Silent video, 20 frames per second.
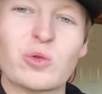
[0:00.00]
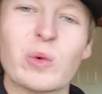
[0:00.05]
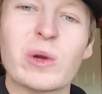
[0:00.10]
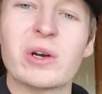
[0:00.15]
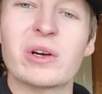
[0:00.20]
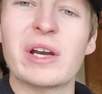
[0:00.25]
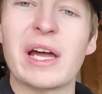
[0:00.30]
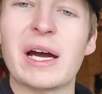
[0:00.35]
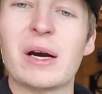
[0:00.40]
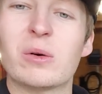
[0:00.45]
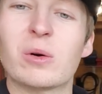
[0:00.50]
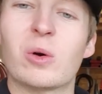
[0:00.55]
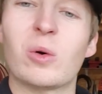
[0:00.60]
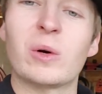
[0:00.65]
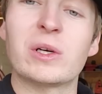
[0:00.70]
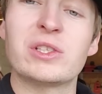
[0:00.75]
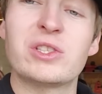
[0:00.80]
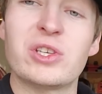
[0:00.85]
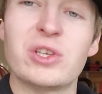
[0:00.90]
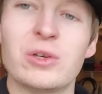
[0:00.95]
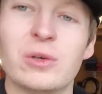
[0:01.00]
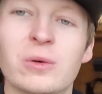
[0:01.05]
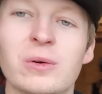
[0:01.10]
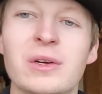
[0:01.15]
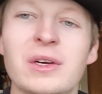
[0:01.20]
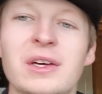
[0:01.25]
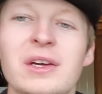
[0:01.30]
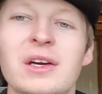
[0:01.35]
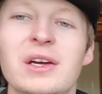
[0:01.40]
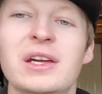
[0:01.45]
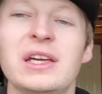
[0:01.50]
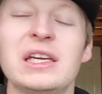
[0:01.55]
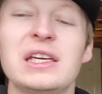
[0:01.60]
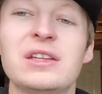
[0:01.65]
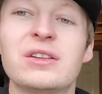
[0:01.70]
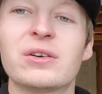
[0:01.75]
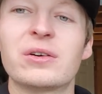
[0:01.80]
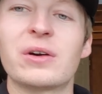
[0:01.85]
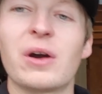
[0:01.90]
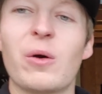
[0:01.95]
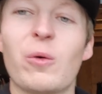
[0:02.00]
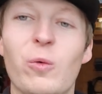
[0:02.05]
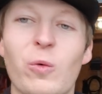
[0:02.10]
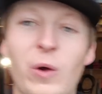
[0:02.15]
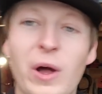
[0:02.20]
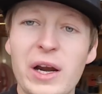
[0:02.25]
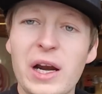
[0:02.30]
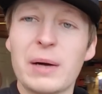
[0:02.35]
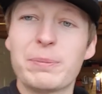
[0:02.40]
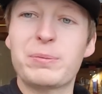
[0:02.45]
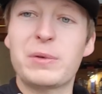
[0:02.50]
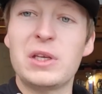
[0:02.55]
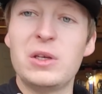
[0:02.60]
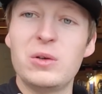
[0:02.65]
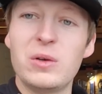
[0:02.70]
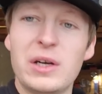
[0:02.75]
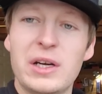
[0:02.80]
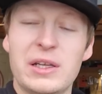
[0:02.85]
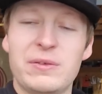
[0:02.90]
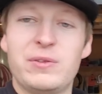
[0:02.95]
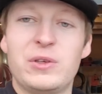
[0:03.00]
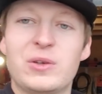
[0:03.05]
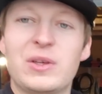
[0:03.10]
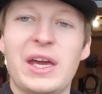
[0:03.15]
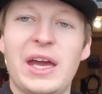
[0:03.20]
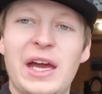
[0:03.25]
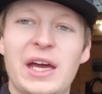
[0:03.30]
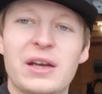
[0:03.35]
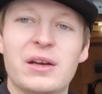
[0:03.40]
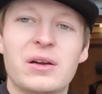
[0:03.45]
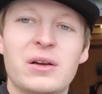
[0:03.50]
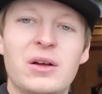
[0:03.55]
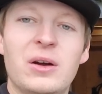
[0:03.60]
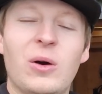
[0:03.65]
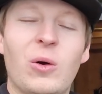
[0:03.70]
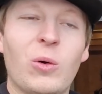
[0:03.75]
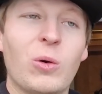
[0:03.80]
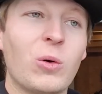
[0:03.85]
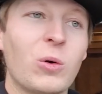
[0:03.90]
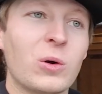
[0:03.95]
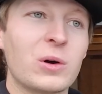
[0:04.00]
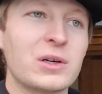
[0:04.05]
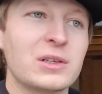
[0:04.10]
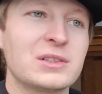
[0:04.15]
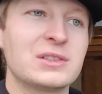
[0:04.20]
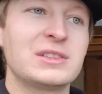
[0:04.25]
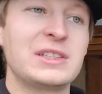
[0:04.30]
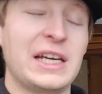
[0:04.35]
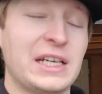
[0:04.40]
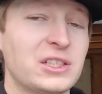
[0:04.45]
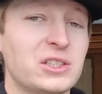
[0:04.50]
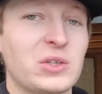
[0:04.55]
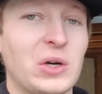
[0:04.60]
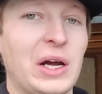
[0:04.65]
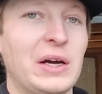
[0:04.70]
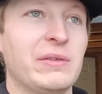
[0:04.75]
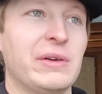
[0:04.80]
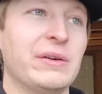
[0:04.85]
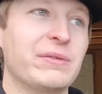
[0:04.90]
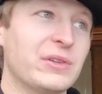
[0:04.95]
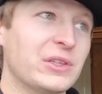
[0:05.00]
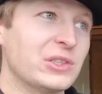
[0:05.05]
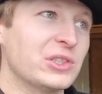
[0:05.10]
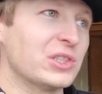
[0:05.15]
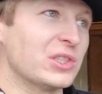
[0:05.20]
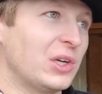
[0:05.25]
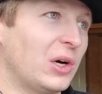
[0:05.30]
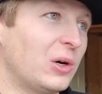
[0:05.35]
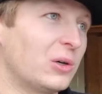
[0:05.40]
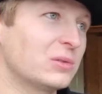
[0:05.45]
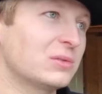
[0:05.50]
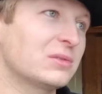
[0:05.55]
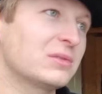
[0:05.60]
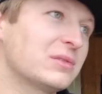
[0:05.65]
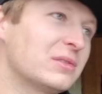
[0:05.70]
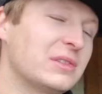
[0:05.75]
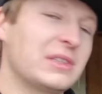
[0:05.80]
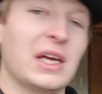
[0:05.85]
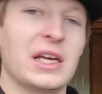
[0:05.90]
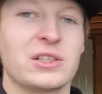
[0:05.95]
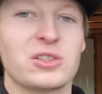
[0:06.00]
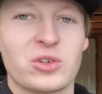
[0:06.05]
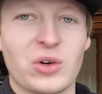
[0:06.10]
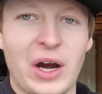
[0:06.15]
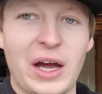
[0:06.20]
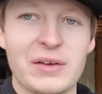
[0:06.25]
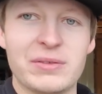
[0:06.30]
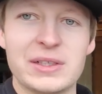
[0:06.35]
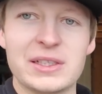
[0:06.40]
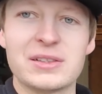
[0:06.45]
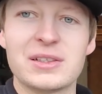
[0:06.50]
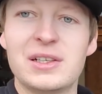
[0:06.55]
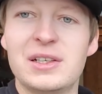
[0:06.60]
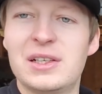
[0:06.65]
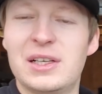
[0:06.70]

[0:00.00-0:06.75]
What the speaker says: We are now going to either run up the unit if you can, or test drive it. If there's snow, test drive it.